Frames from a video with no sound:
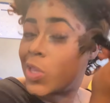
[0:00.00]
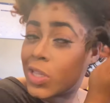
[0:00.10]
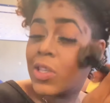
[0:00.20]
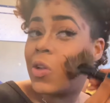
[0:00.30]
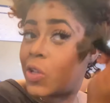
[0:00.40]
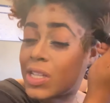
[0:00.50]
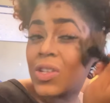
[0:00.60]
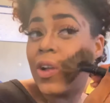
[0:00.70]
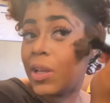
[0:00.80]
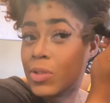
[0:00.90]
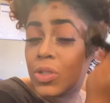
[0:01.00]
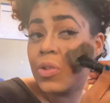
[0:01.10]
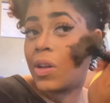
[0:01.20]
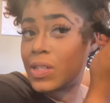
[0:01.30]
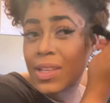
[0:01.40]
So that's all I'm
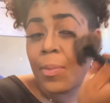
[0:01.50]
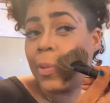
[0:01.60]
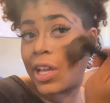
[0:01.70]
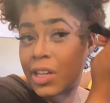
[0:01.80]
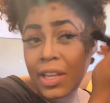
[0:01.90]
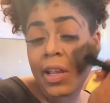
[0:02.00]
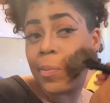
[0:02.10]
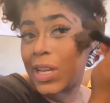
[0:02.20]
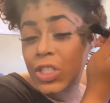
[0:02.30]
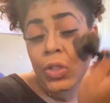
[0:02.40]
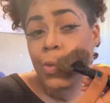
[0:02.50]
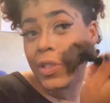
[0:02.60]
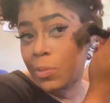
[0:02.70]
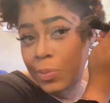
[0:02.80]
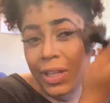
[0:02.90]
doing is I'm blending. And make sure when
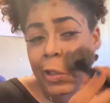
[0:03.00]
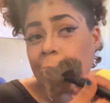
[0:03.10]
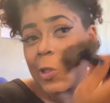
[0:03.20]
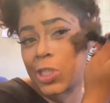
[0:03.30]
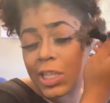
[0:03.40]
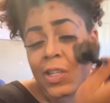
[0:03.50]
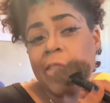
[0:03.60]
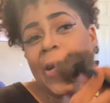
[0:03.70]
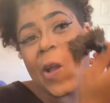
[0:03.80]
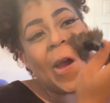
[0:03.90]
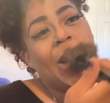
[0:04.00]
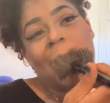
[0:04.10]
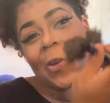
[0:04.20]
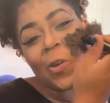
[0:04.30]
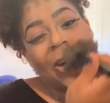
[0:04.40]
you're blending your cheek
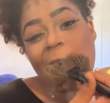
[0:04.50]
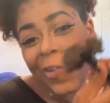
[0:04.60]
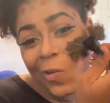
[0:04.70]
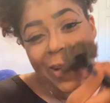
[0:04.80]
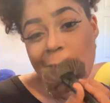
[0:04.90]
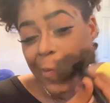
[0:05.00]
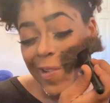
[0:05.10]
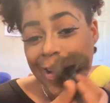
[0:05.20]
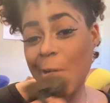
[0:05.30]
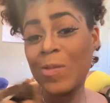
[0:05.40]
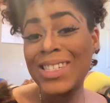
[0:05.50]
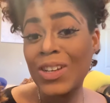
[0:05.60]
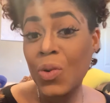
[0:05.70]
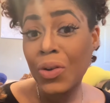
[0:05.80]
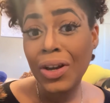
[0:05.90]
that you're all coming down to the
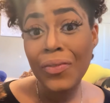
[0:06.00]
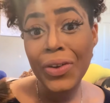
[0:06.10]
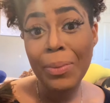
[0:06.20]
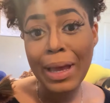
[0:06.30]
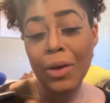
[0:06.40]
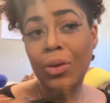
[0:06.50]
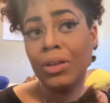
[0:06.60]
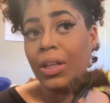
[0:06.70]
corner of your mouth.